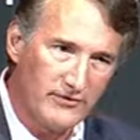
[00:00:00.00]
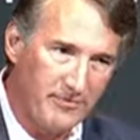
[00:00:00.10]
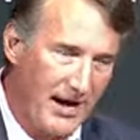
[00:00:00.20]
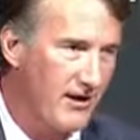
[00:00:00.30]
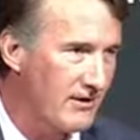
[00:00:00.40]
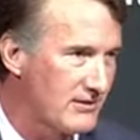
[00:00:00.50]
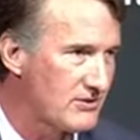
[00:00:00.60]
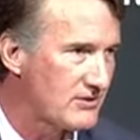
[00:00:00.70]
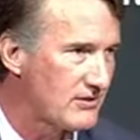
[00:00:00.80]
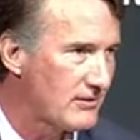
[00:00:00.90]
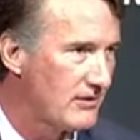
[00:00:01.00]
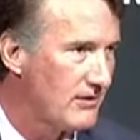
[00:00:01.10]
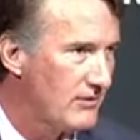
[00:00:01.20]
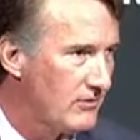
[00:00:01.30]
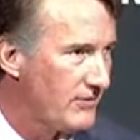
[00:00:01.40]
of parents
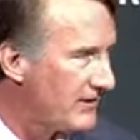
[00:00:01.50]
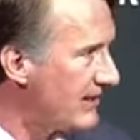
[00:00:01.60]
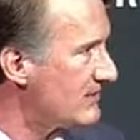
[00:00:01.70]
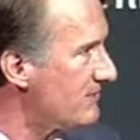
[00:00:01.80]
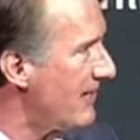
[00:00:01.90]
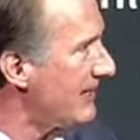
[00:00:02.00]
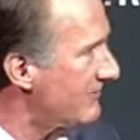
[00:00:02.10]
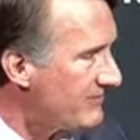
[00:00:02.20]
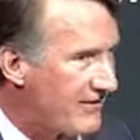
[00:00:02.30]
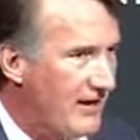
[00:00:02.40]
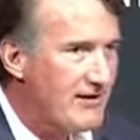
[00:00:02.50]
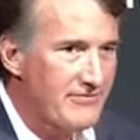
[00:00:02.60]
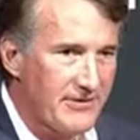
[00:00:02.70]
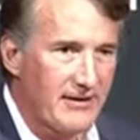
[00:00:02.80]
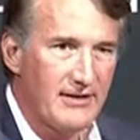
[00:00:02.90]
with kids making very,
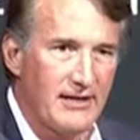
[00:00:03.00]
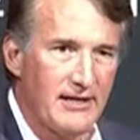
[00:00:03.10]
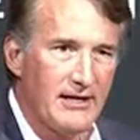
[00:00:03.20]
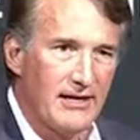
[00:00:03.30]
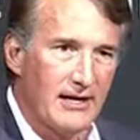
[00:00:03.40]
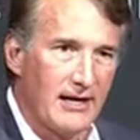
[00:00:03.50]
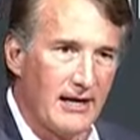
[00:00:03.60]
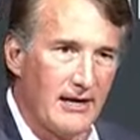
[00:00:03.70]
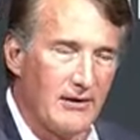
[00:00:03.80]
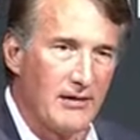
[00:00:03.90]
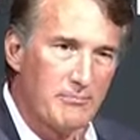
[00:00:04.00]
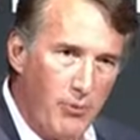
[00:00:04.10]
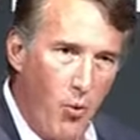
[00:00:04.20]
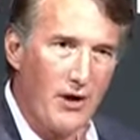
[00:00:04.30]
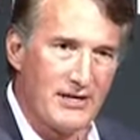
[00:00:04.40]
very
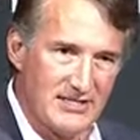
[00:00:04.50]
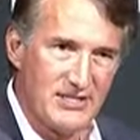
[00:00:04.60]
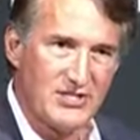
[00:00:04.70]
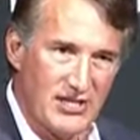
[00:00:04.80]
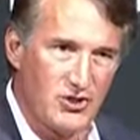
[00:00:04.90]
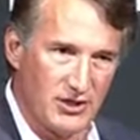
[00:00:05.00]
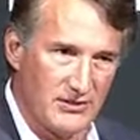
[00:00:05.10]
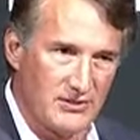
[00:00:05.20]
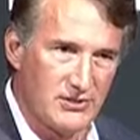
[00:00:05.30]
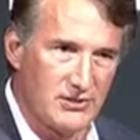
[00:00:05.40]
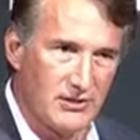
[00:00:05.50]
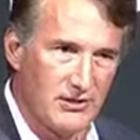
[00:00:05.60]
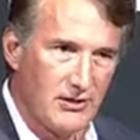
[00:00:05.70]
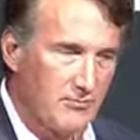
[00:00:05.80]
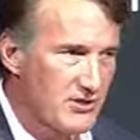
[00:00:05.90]
important decisions,
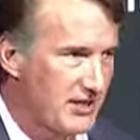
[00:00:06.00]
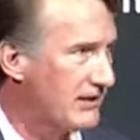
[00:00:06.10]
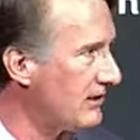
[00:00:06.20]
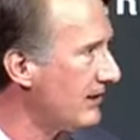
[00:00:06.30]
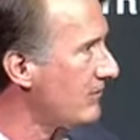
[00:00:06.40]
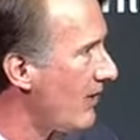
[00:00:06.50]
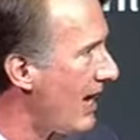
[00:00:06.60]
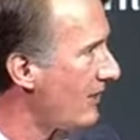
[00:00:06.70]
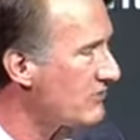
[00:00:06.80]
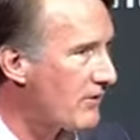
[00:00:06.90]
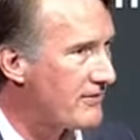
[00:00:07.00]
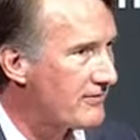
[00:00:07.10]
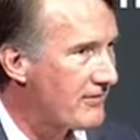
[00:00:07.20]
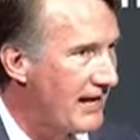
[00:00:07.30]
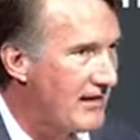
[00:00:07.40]
particularly around whether
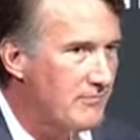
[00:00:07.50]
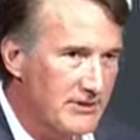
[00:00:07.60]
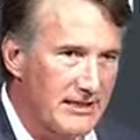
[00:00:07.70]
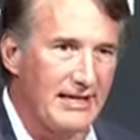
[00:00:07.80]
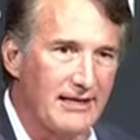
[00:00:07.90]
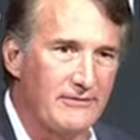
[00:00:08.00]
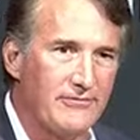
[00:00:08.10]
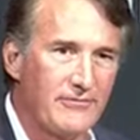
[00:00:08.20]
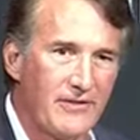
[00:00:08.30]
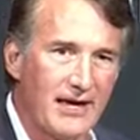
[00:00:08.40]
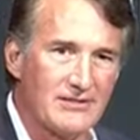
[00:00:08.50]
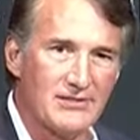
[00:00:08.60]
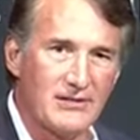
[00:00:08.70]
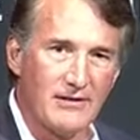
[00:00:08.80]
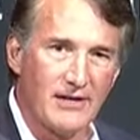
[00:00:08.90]
they believe that
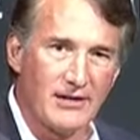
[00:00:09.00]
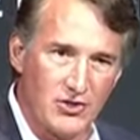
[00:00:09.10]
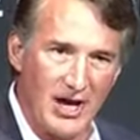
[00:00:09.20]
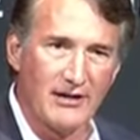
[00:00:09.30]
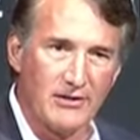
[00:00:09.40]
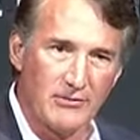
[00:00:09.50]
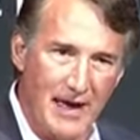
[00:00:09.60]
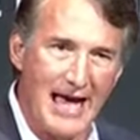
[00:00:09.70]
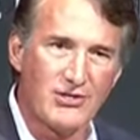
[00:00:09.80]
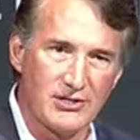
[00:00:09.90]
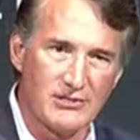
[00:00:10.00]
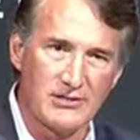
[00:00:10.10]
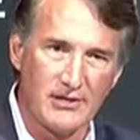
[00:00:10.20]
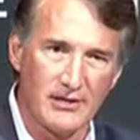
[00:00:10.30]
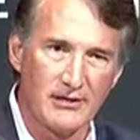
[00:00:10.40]
their gender matches
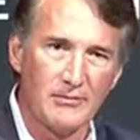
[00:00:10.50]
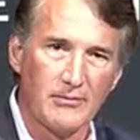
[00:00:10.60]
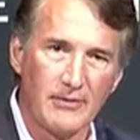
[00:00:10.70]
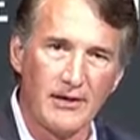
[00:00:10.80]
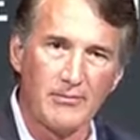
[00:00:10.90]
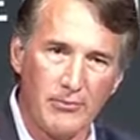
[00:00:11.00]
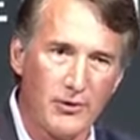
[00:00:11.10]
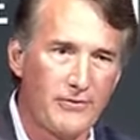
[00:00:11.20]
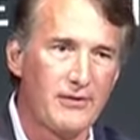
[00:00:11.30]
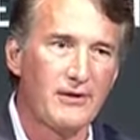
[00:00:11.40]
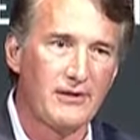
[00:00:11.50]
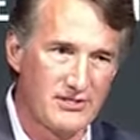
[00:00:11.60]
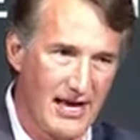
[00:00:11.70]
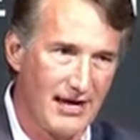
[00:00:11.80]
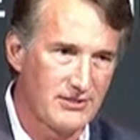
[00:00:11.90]
their birth
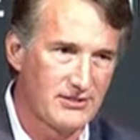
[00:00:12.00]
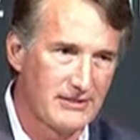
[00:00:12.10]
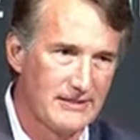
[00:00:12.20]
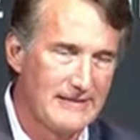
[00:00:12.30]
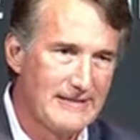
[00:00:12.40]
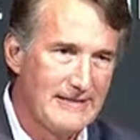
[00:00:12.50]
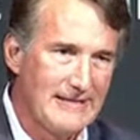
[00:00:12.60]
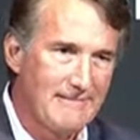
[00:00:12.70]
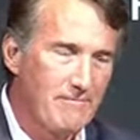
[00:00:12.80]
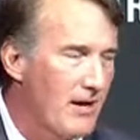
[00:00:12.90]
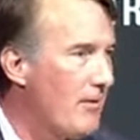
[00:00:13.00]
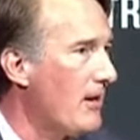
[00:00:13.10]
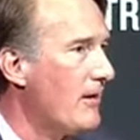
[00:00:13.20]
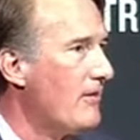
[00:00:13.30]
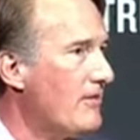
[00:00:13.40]
sex.
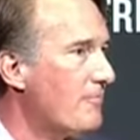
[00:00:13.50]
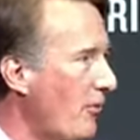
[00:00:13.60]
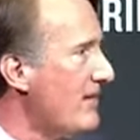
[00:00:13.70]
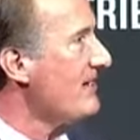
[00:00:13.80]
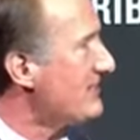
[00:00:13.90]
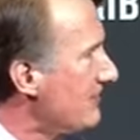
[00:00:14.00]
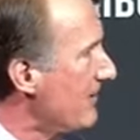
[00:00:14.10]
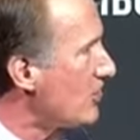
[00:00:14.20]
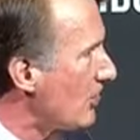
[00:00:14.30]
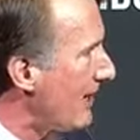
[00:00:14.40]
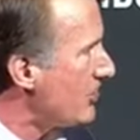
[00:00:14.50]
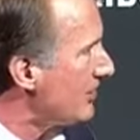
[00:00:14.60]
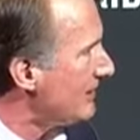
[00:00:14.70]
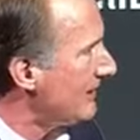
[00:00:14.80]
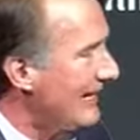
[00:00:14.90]
The previous administration
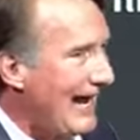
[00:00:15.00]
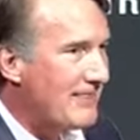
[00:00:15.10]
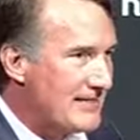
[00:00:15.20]
and the